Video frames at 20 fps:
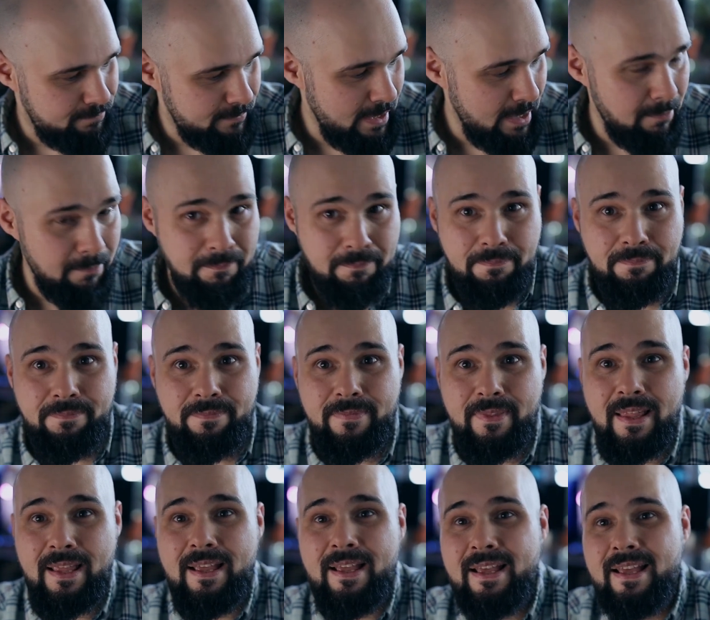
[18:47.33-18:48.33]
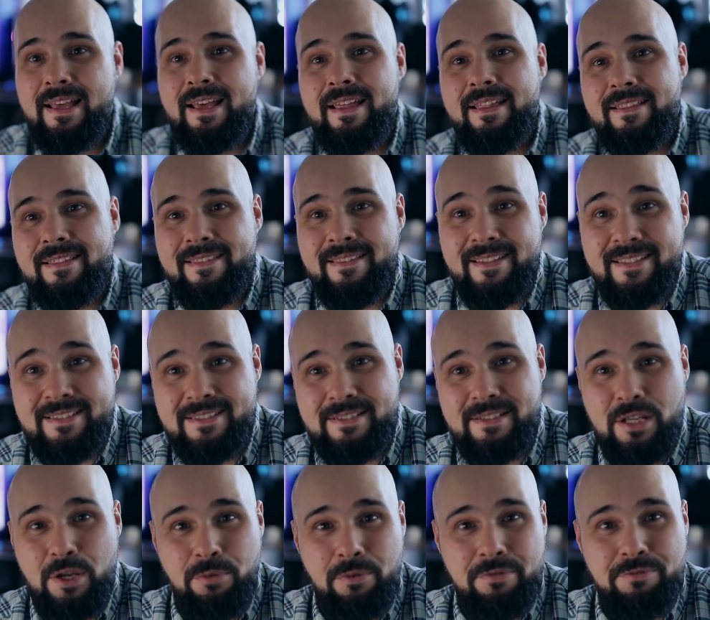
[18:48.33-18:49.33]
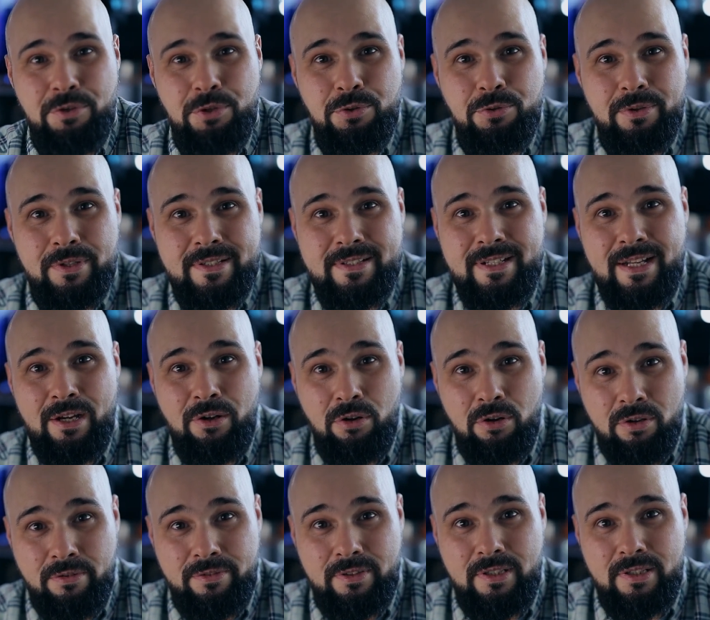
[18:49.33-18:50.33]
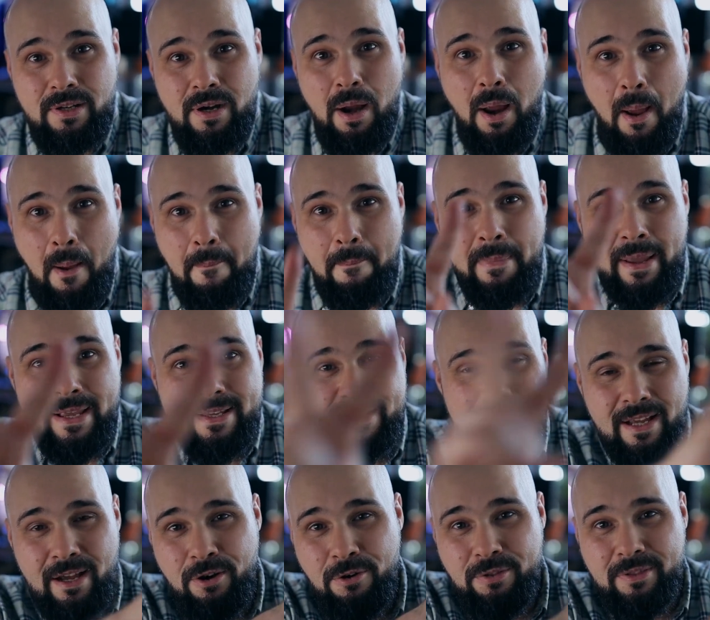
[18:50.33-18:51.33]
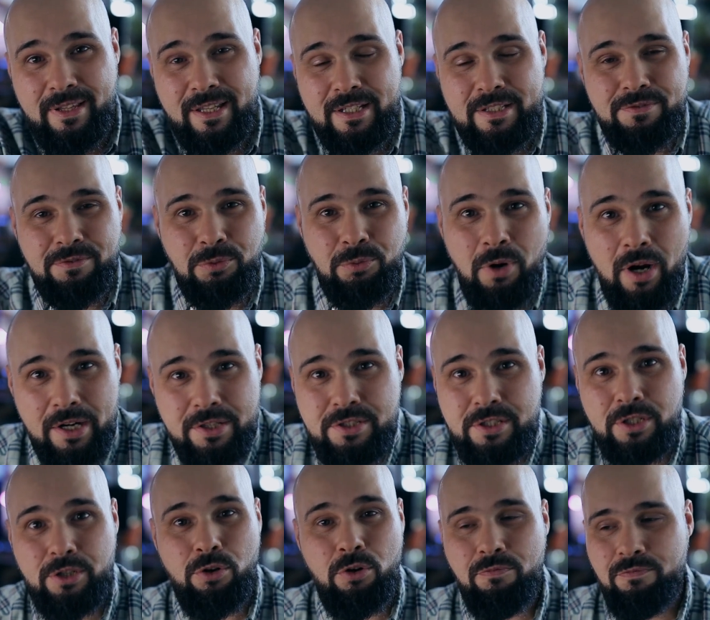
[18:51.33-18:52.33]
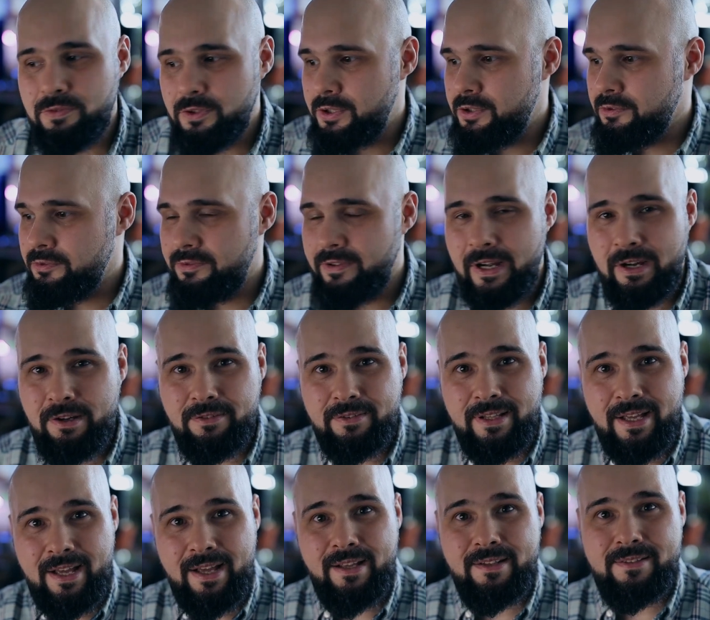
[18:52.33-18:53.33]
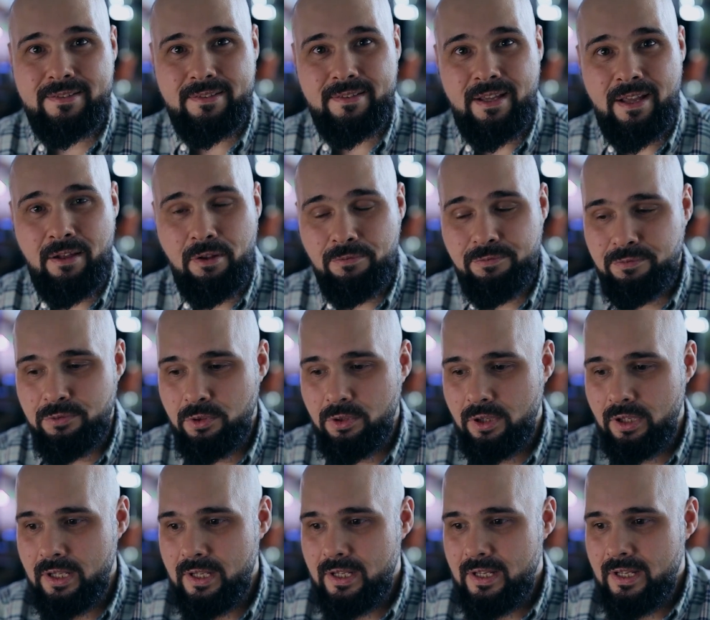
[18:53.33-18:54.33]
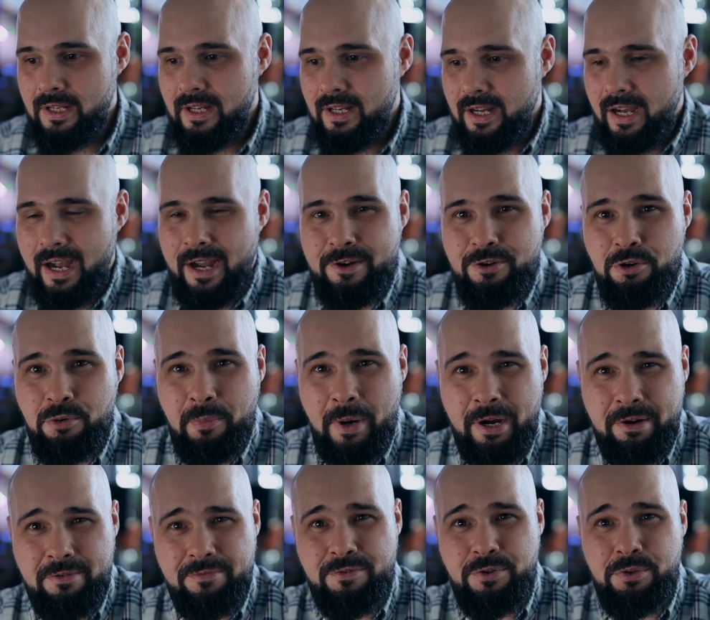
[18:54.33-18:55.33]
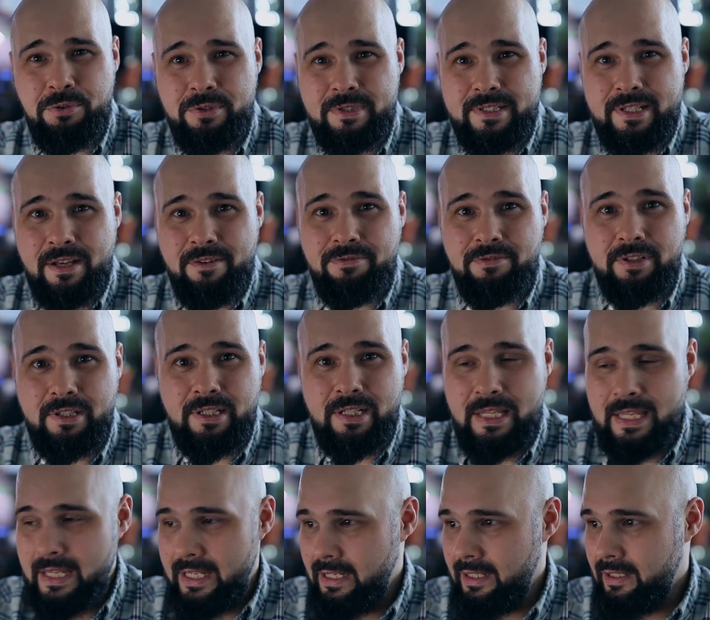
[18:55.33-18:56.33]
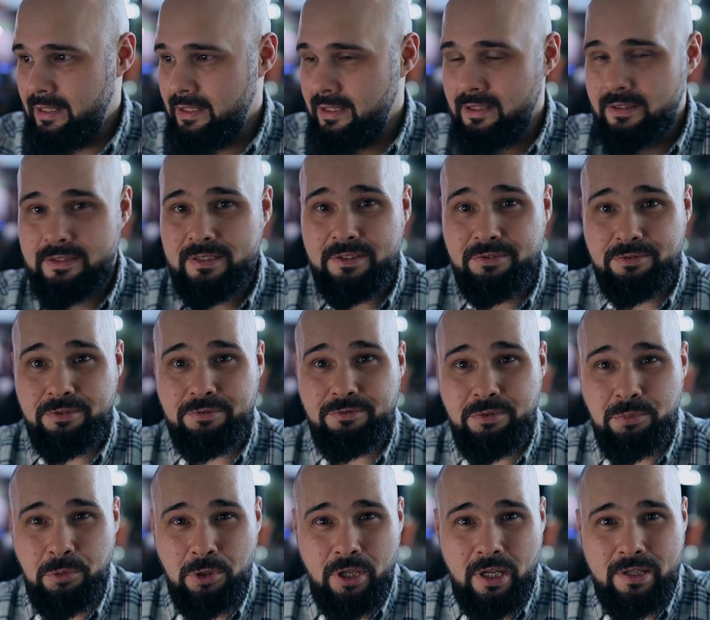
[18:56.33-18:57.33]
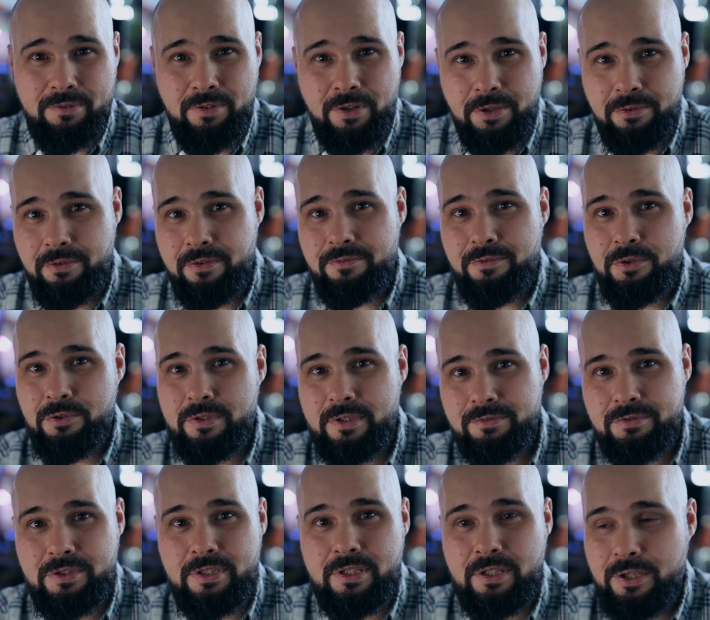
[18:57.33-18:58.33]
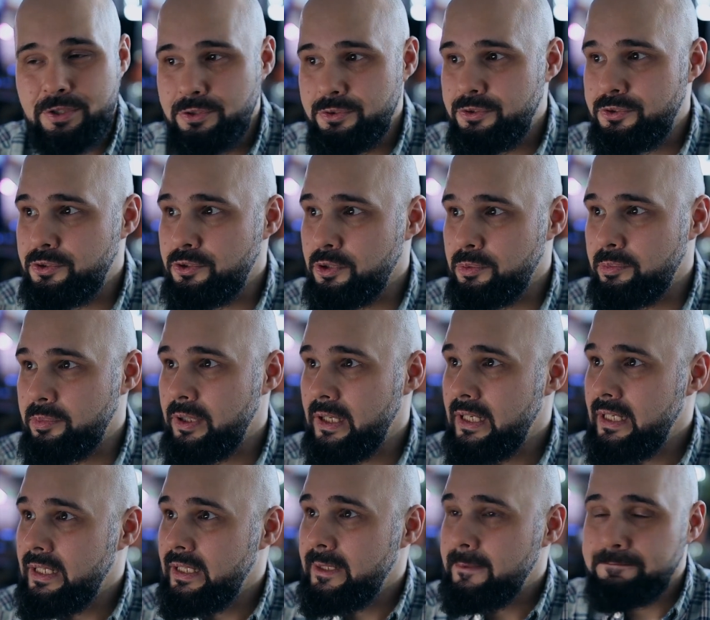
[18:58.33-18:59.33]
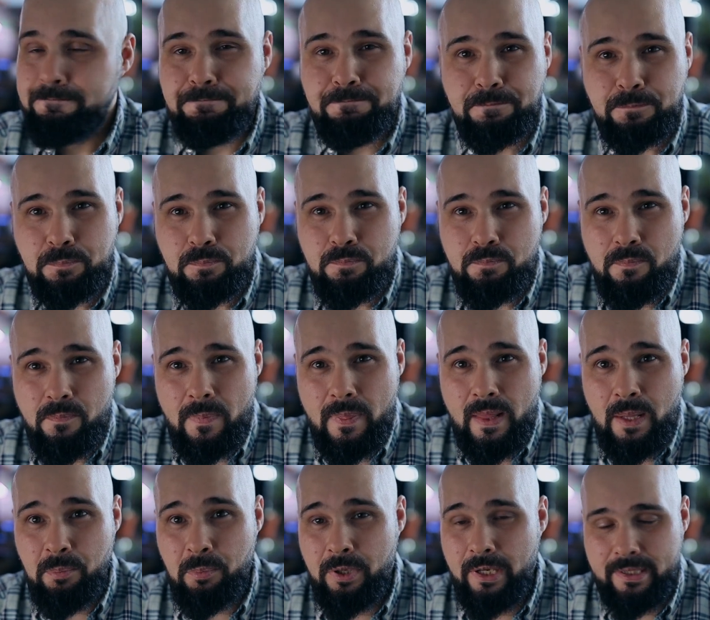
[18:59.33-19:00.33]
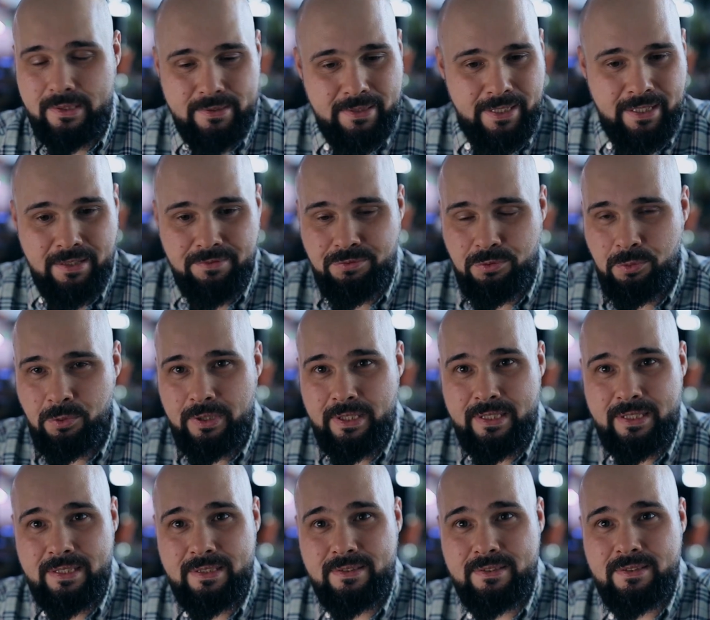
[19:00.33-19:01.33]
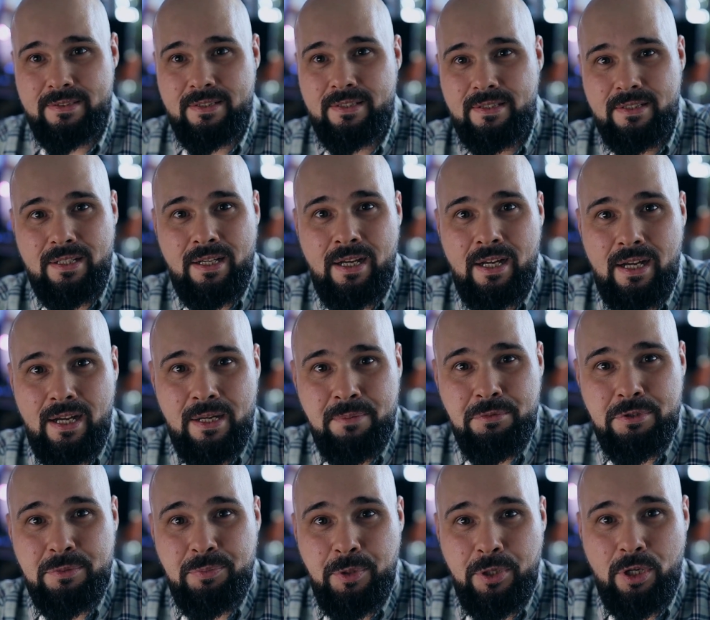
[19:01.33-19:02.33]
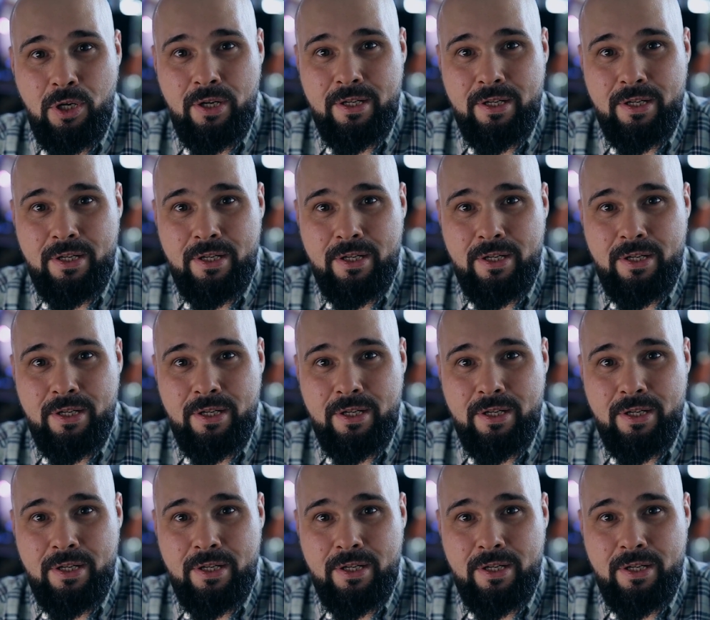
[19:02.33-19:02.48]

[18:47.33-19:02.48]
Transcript: yep, this review is now over. Peace out. Thanks for watching. Hopefully you found that helpful. I know my review is definitely a little different from a lot of other reviews I've seen on YouTube, but take it for what it is. I'm just being